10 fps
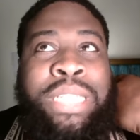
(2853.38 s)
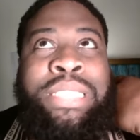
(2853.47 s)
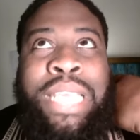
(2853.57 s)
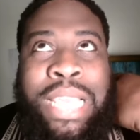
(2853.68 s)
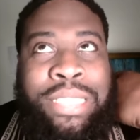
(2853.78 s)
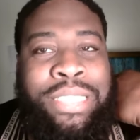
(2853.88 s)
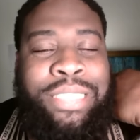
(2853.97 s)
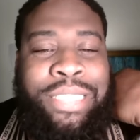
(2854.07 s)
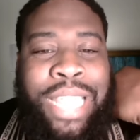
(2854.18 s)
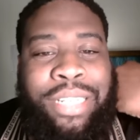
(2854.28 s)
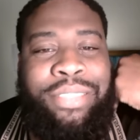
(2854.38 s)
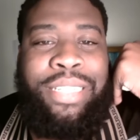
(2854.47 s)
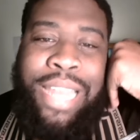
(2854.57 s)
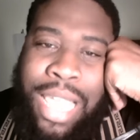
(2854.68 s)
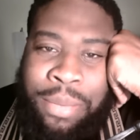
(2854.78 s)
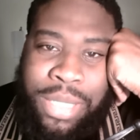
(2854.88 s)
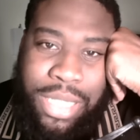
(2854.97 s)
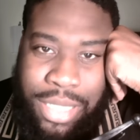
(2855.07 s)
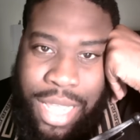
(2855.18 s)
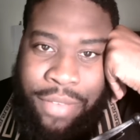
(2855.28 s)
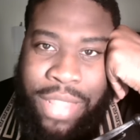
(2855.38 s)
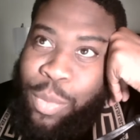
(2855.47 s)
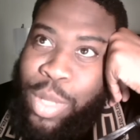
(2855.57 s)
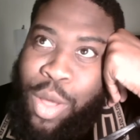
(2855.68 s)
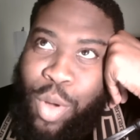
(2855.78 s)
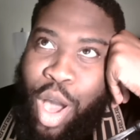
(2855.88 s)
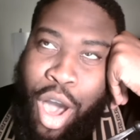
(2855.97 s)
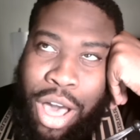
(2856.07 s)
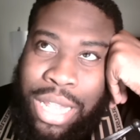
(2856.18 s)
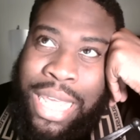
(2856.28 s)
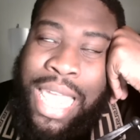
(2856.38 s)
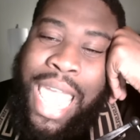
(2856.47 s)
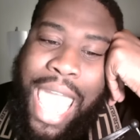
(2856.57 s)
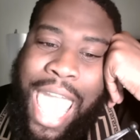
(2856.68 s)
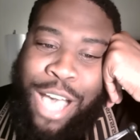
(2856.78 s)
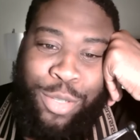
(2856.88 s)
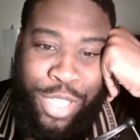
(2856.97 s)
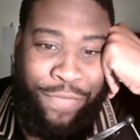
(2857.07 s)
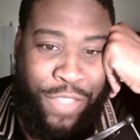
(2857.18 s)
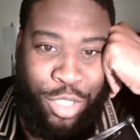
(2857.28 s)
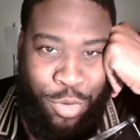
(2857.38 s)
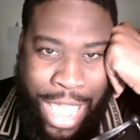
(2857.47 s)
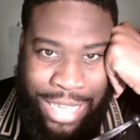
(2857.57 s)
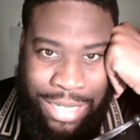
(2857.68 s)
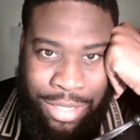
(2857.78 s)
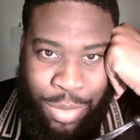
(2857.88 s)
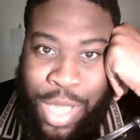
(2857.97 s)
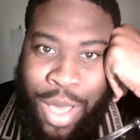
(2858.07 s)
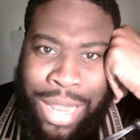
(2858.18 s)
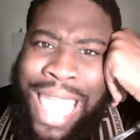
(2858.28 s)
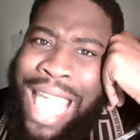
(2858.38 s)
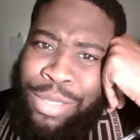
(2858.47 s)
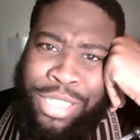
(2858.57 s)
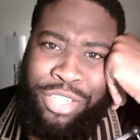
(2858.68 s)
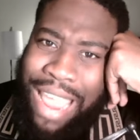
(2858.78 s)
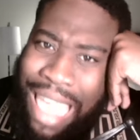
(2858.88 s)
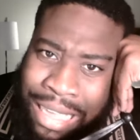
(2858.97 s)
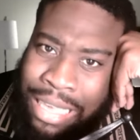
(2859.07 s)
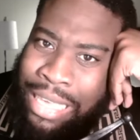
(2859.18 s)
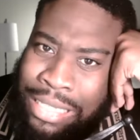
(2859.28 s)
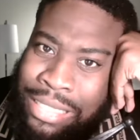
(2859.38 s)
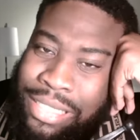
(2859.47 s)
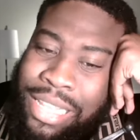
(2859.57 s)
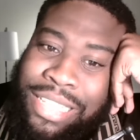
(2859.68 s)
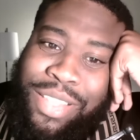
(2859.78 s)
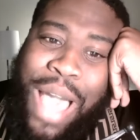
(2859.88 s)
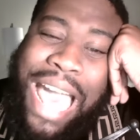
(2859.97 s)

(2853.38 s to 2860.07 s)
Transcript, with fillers: we tend to change the names of stuff. Like we don't call it House of the Dragons, we call it House of Dragons. So